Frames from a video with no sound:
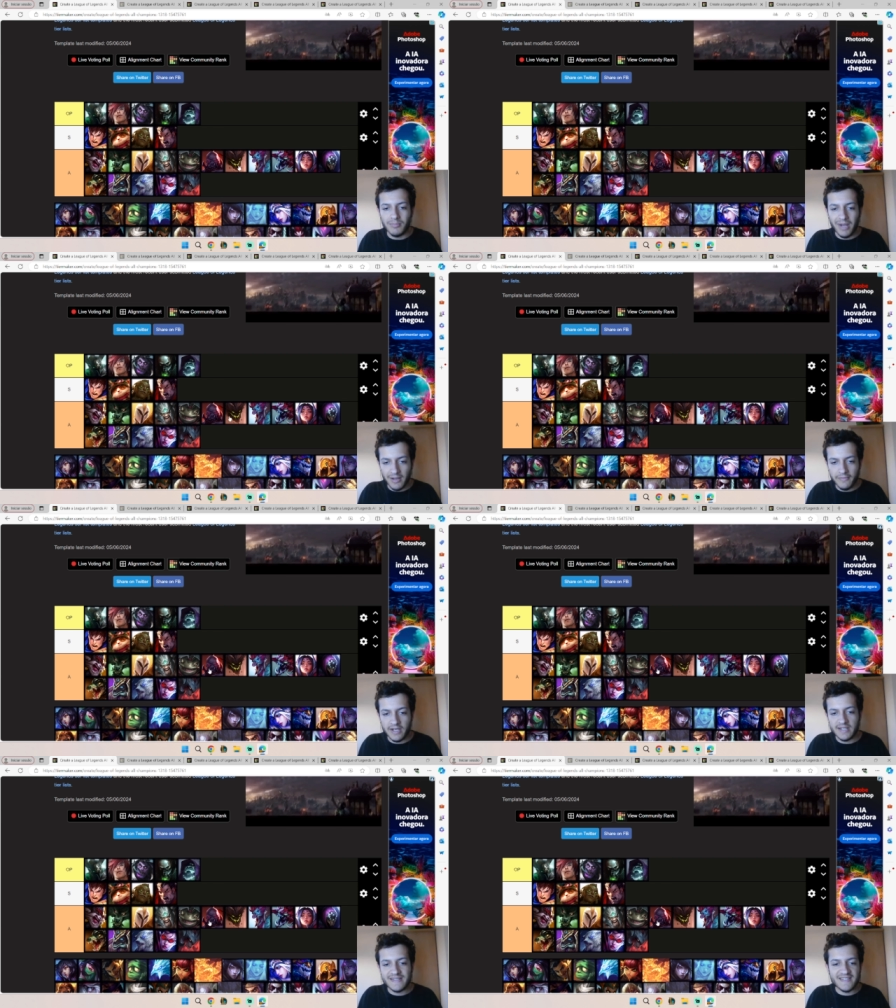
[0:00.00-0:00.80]

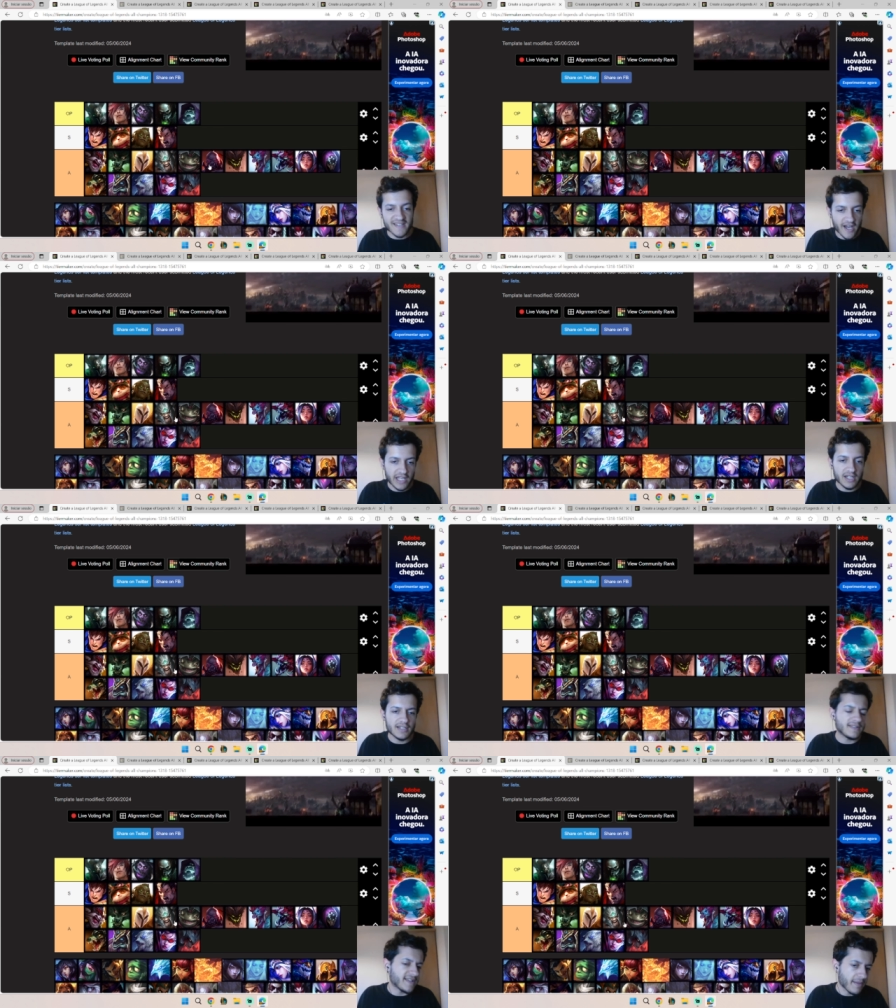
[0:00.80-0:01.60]
Malphite,
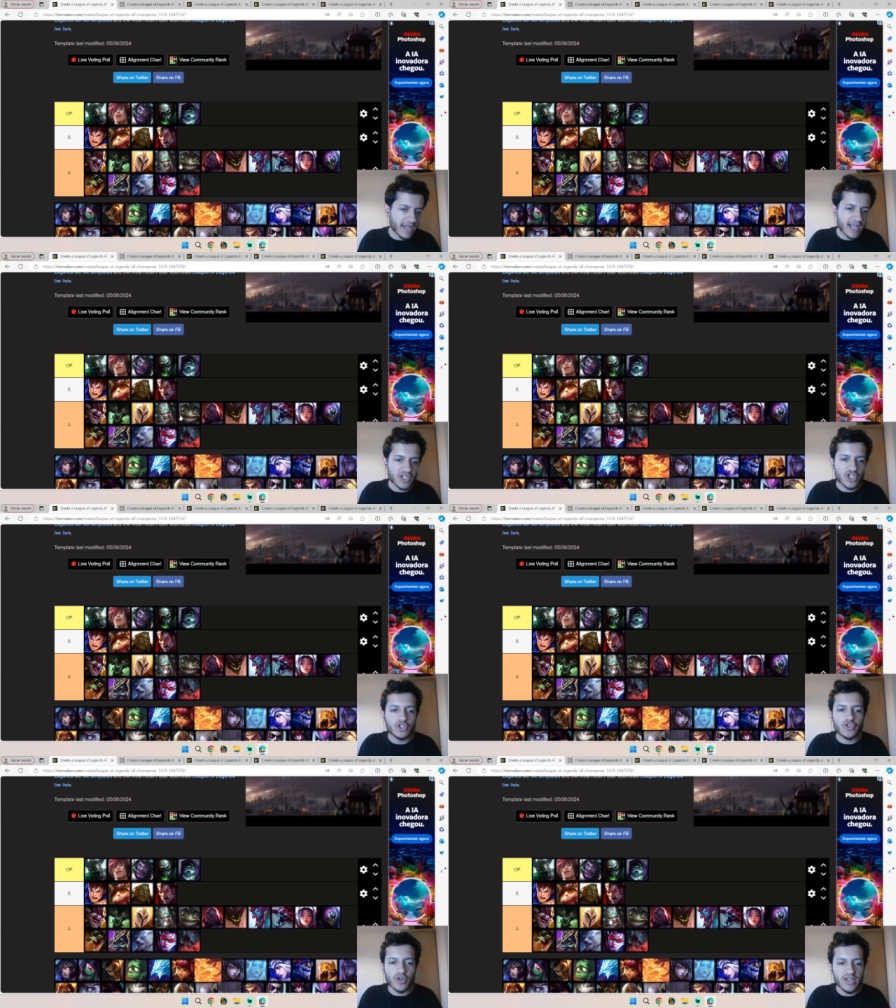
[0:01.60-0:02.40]
Sion, Tamkanch,
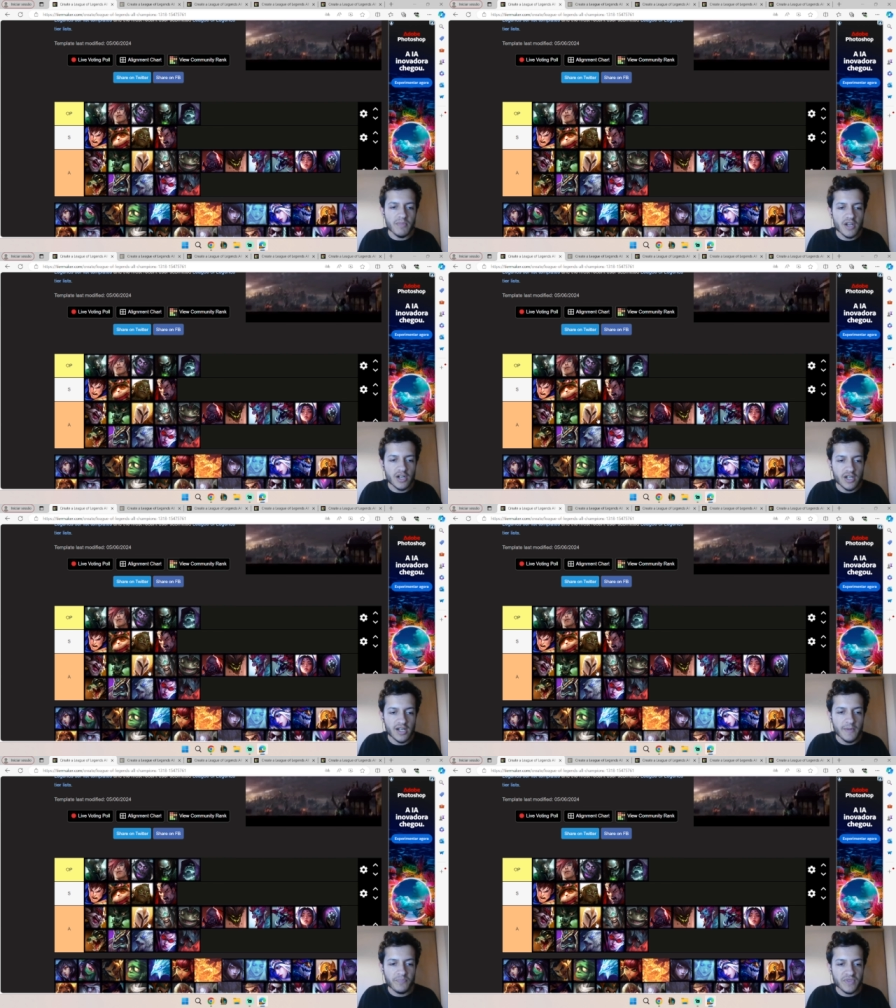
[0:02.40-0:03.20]
Tryndamere,
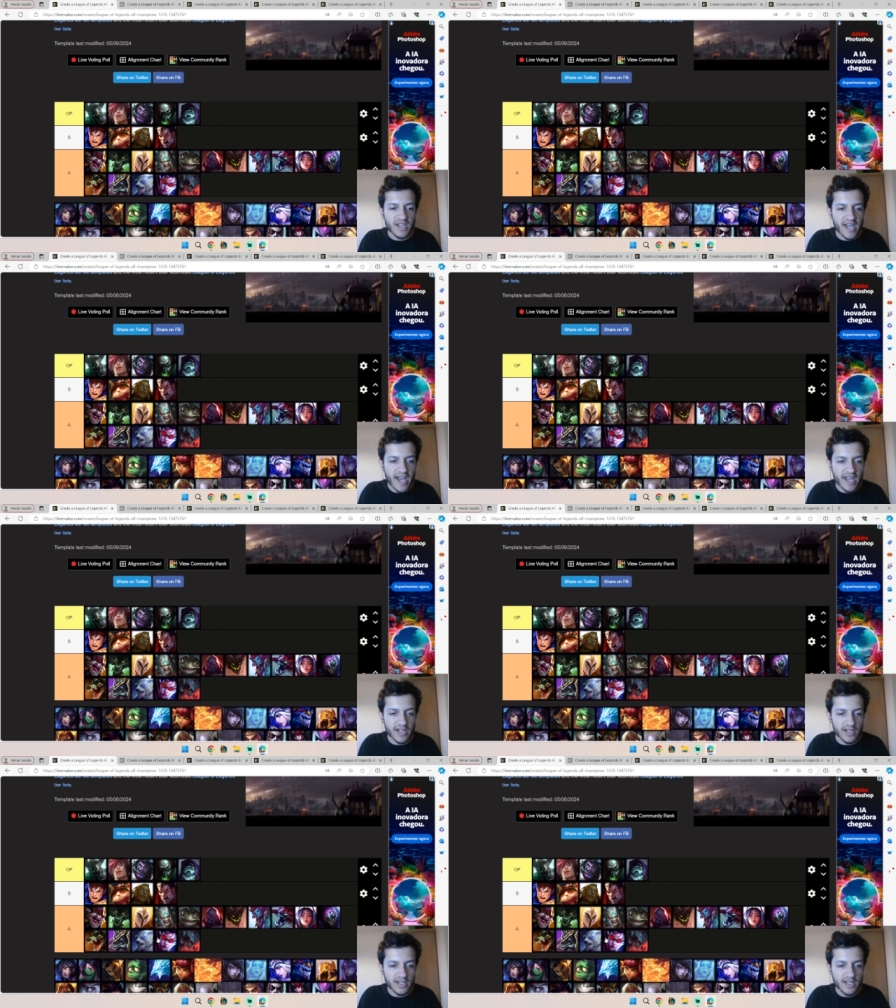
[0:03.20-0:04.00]

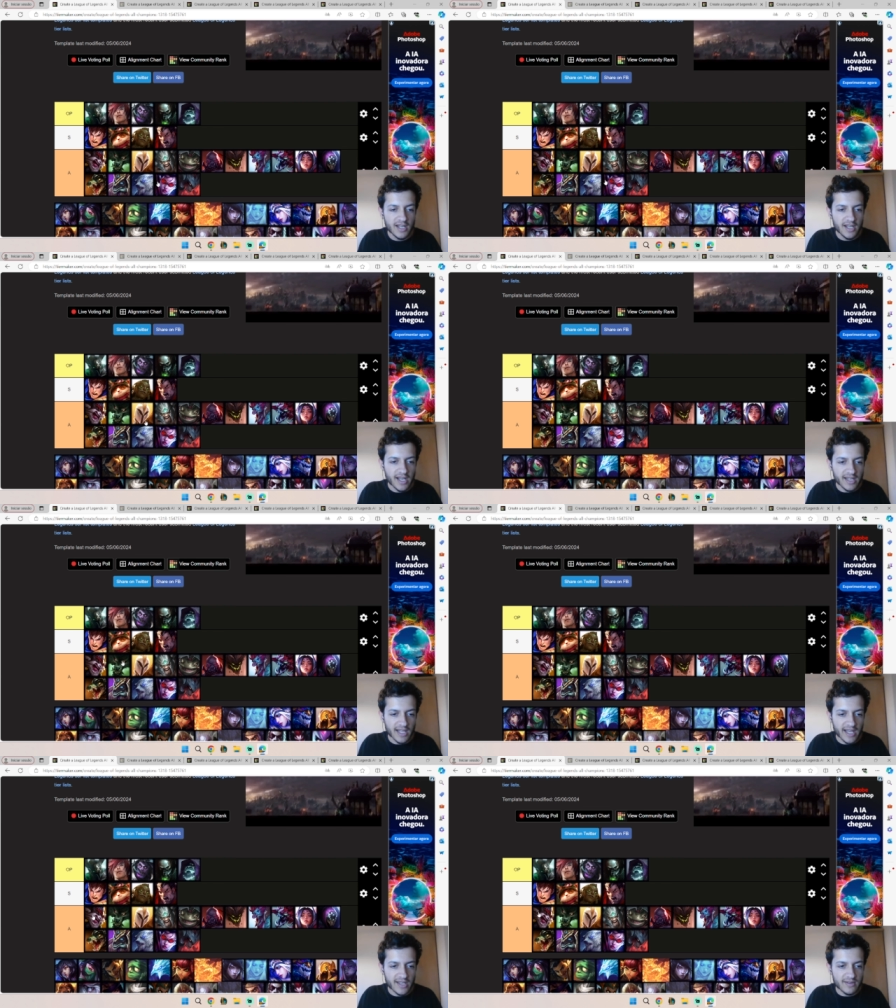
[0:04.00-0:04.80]
Kayle, and
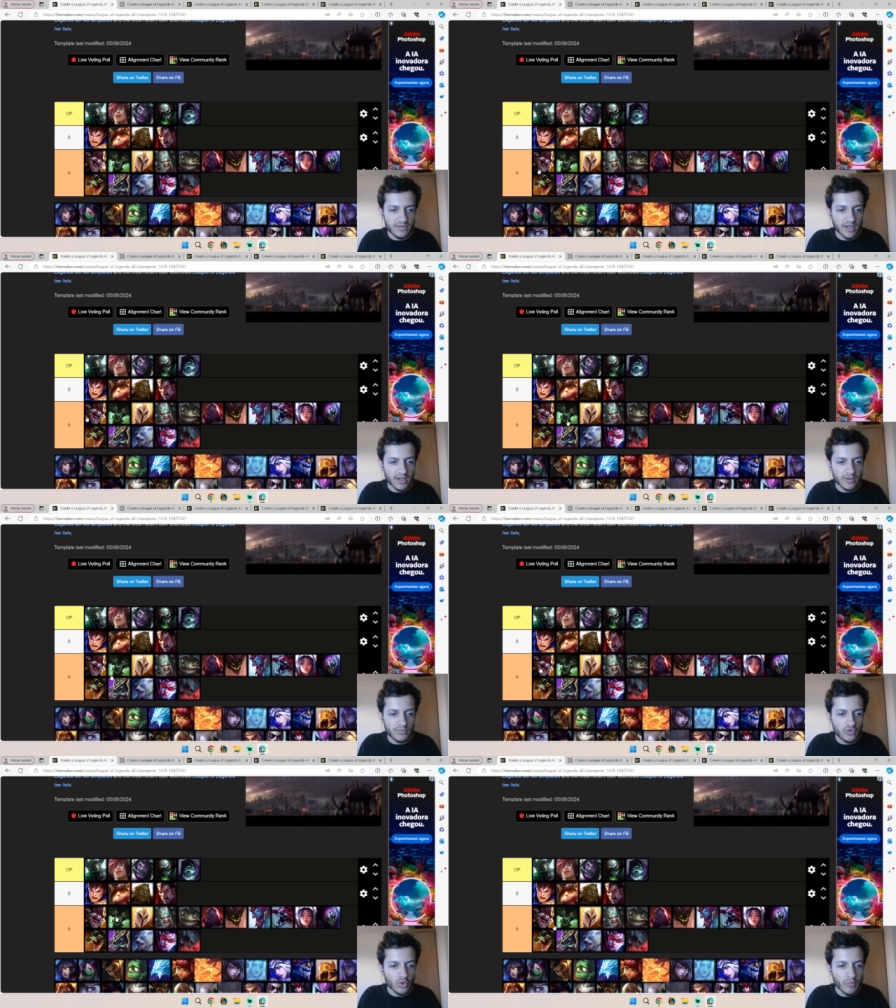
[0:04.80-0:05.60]
like the
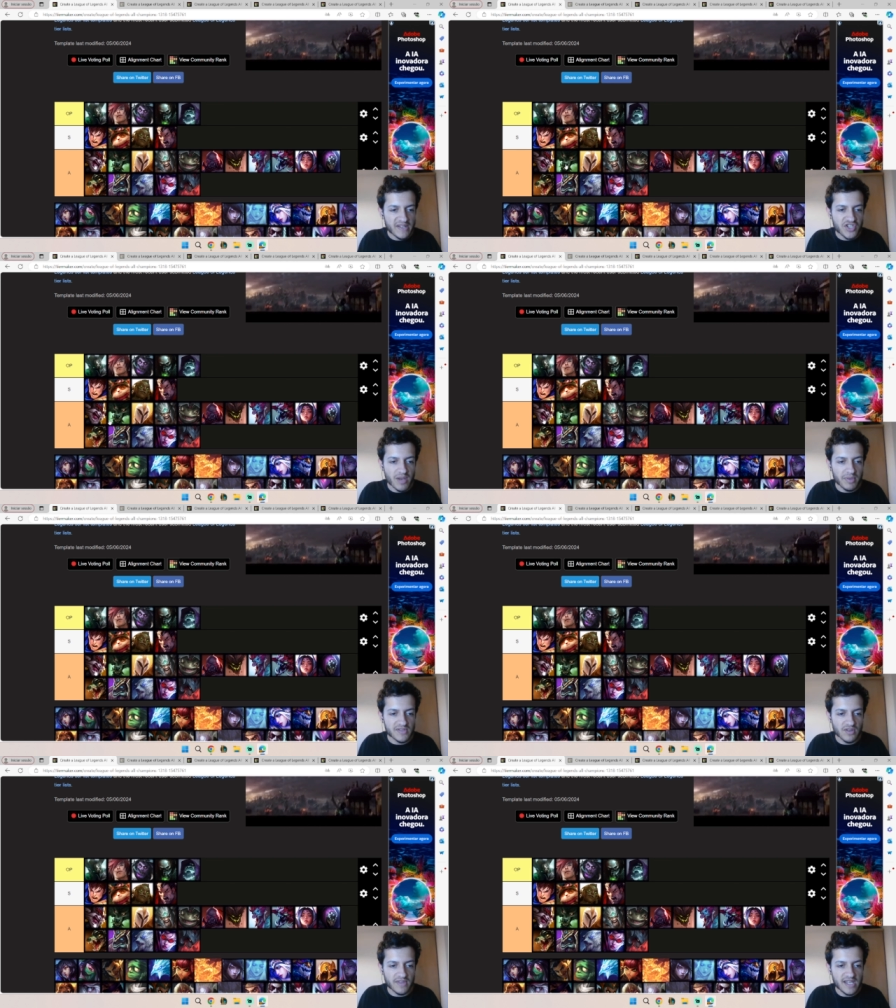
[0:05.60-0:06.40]
two best
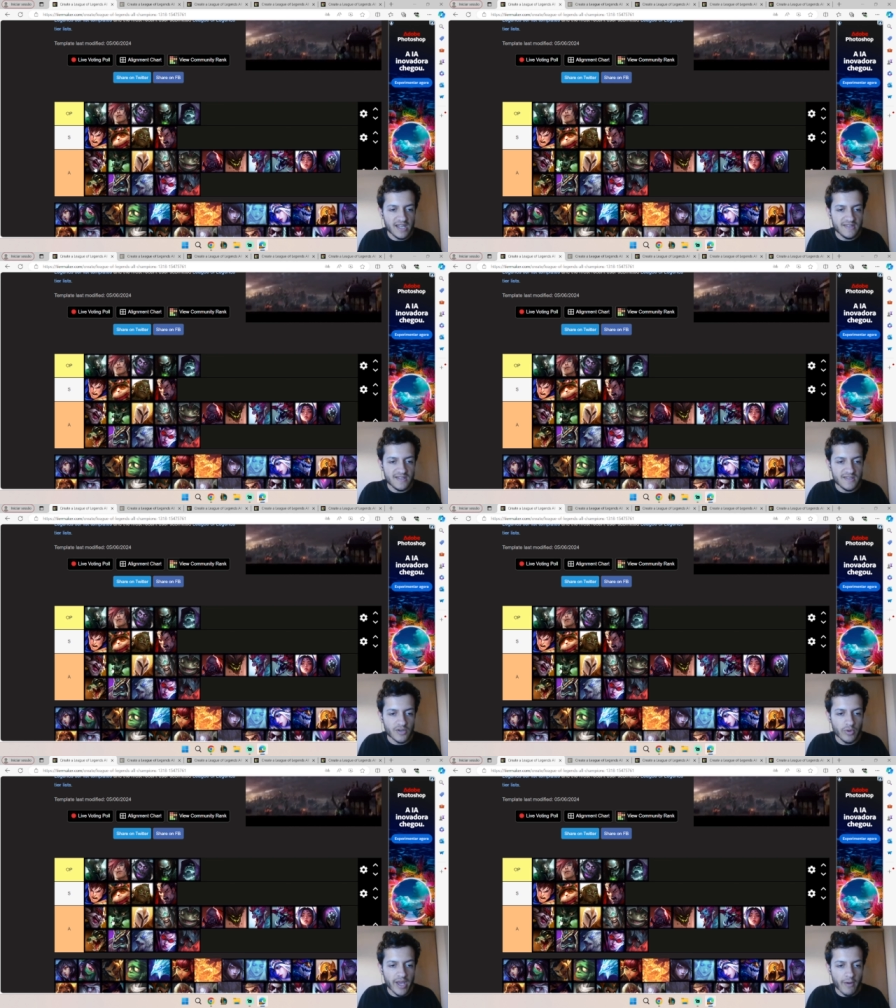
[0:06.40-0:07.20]
champions of the AT tier,
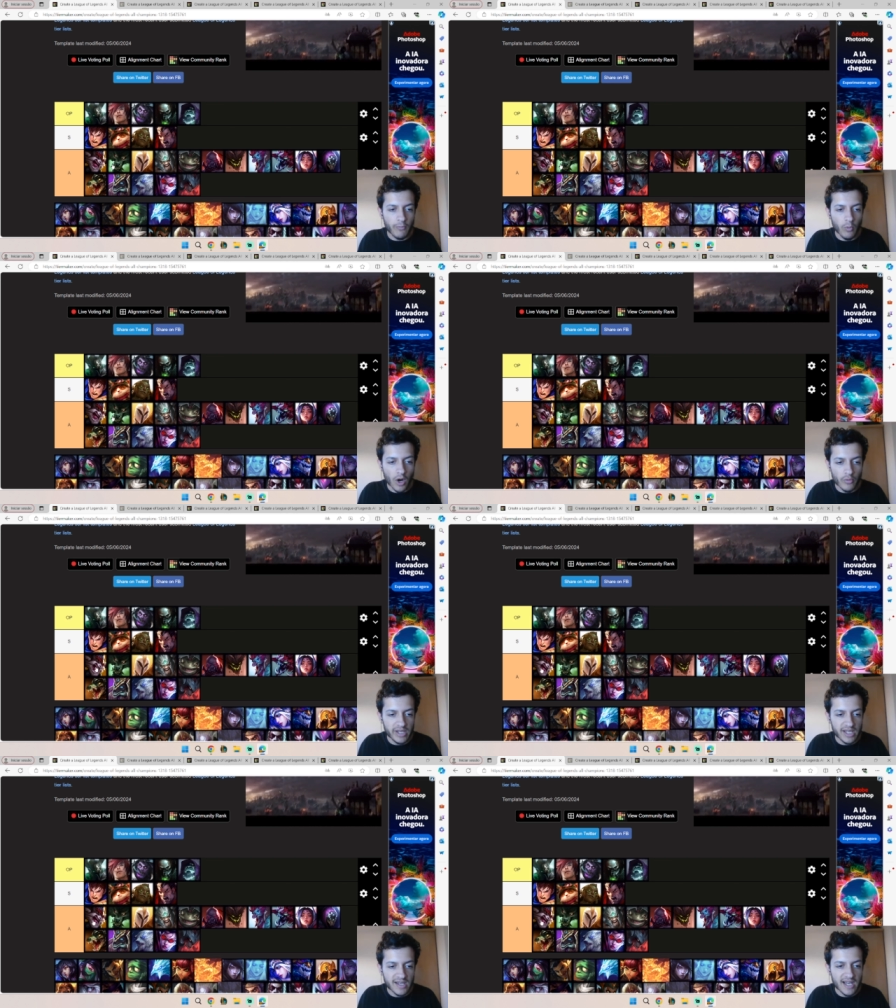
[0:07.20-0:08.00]
we have
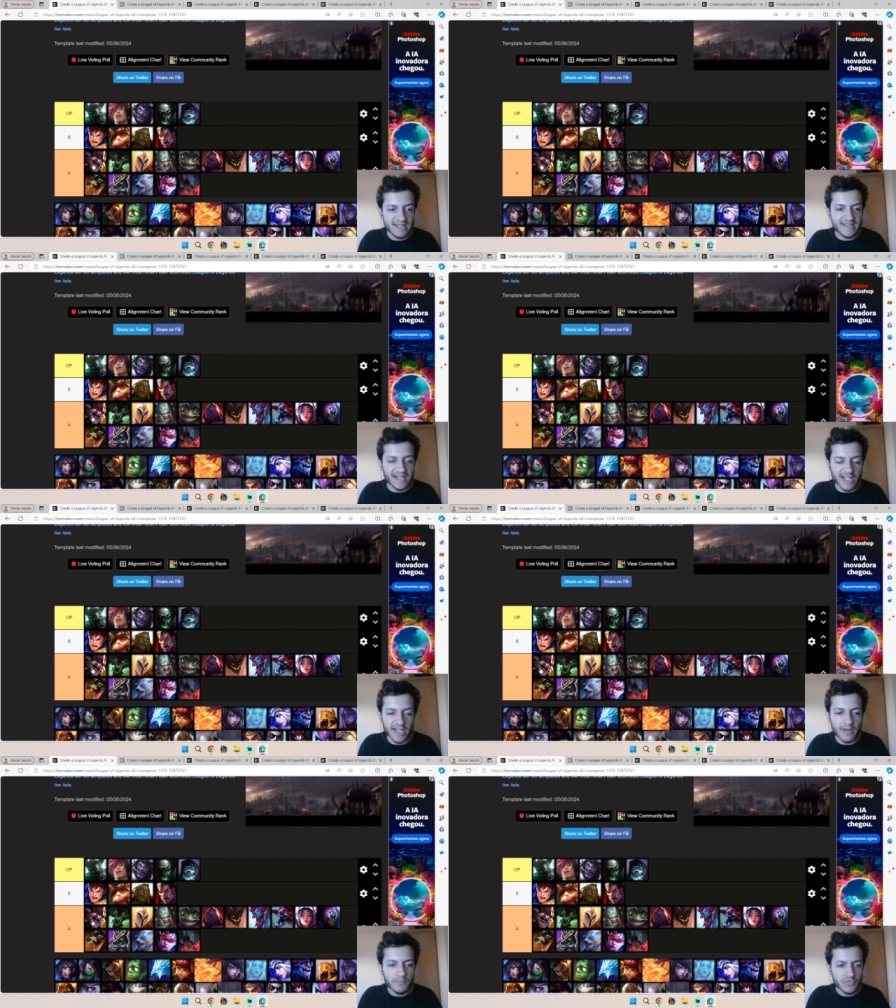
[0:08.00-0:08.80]
Warwick and Kled.